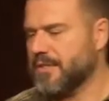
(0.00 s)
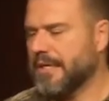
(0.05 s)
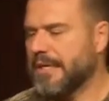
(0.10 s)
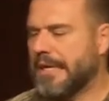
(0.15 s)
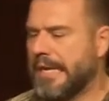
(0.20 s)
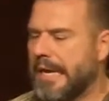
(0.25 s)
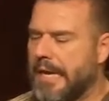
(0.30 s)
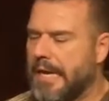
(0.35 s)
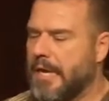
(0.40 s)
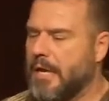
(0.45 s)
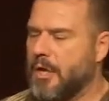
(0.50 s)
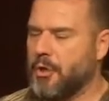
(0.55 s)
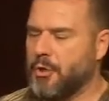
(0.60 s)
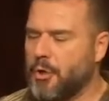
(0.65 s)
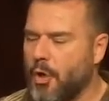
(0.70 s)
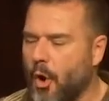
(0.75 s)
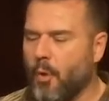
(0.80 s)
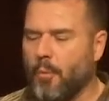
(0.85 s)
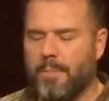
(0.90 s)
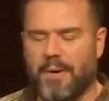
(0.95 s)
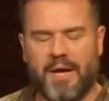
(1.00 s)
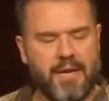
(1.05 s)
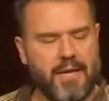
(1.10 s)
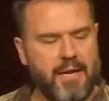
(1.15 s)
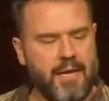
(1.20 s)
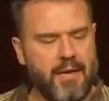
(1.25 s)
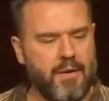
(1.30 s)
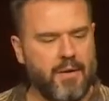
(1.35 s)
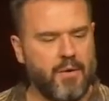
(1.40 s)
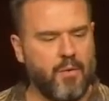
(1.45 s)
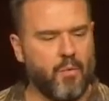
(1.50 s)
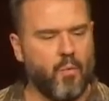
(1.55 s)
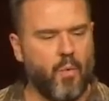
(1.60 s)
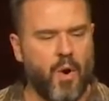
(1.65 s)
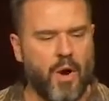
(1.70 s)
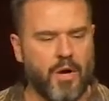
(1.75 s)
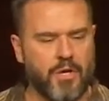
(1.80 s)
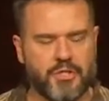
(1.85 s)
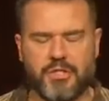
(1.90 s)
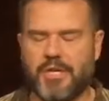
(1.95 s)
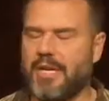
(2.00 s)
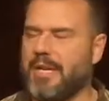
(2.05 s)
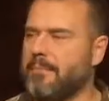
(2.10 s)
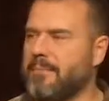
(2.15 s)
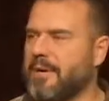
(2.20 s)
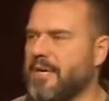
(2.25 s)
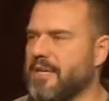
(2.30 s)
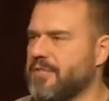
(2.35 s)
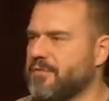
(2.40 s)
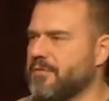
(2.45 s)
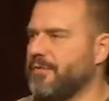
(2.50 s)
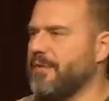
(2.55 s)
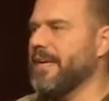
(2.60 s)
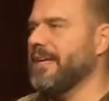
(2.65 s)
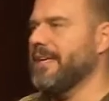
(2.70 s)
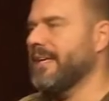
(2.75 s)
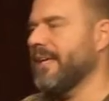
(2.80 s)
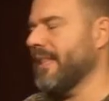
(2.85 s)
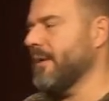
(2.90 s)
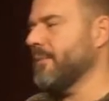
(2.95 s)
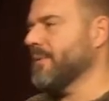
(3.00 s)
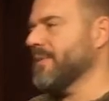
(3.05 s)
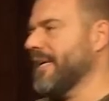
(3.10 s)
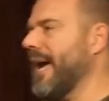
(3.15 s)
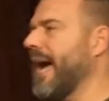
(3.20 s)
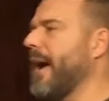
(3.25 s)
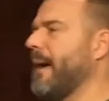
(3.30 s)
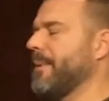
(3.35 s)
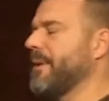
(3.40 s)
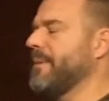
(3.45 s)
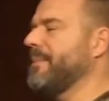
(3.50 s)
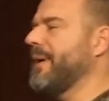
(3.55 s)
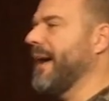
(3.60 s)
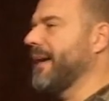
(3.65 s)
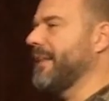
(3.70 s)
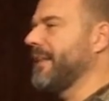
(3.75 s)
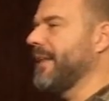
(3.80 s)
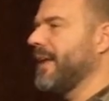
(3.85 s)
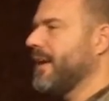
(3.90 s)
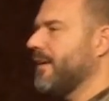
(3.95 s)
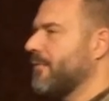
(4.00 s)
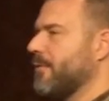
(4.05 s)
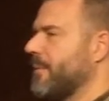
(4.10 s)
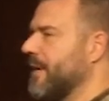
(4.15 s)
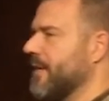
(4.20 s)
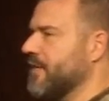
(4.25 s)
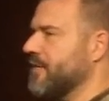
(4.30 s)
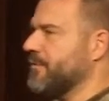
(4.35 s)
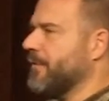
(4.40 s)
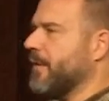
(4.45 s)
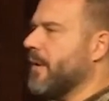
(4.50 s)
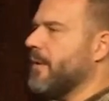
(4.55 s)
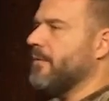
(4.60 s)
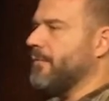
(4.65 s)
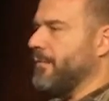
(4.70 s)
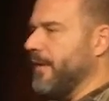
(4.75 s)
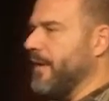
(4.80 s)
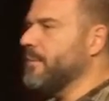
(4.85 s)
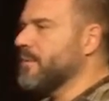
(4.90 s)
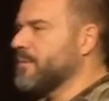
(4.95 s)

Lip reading: and nobody washed anybody's feet. Now, that was common back then. Everybody's feet